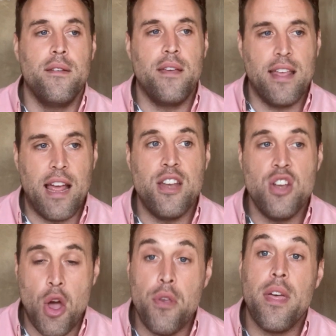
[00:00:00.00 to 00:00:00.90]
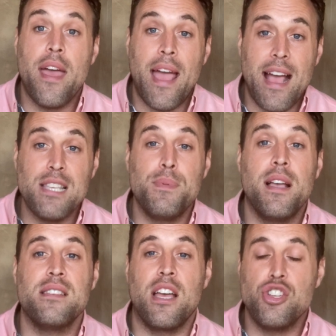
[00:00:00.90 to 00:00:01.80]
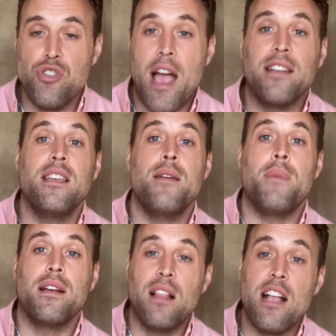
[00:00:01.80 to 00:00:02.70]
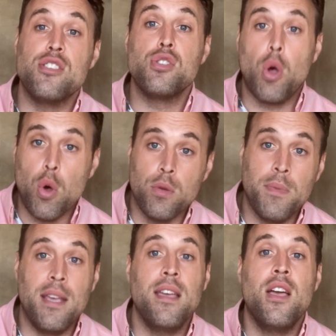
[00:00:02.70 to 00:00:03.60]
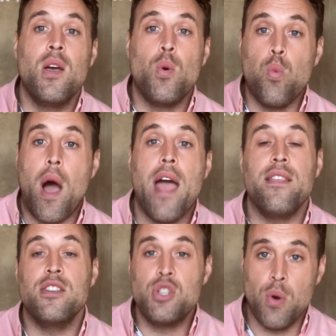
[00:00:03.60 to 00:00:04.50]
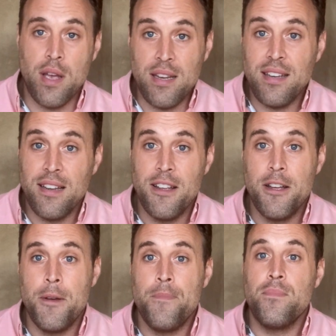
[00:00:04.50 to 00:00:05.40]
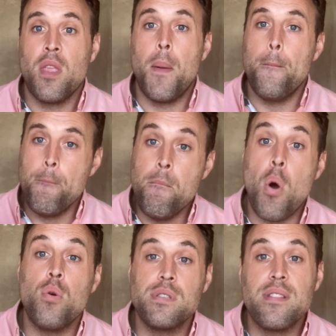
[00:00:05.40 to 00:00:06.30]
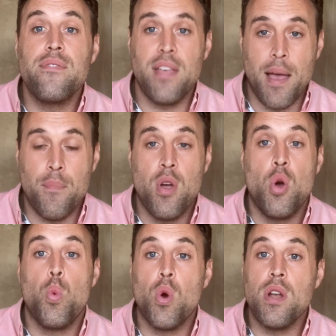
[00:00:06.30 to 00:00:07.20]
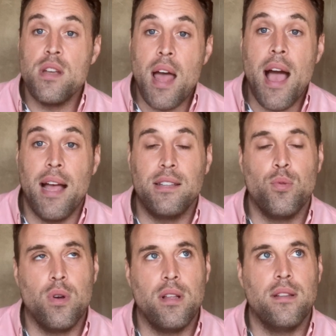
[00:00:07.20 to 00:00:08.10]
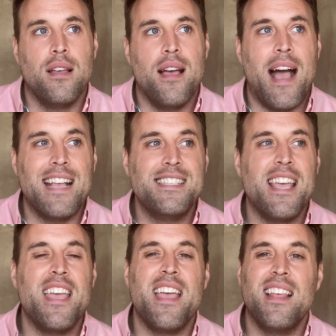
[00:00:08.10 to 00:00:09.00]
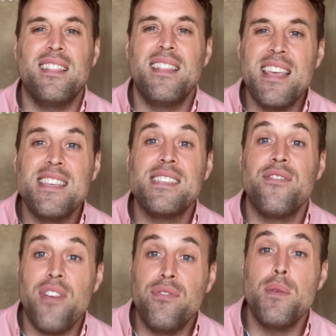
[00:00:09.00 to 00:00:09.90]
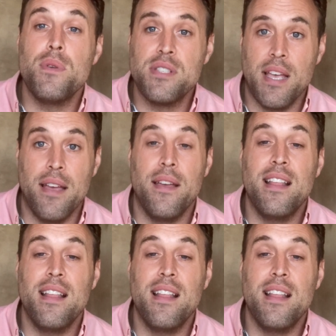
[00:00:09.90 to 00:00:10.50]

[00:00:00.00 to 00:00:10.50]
and I know that it has because I tracked it and my clients told me why they joined, most of them were not. Well, I'd say at least 50%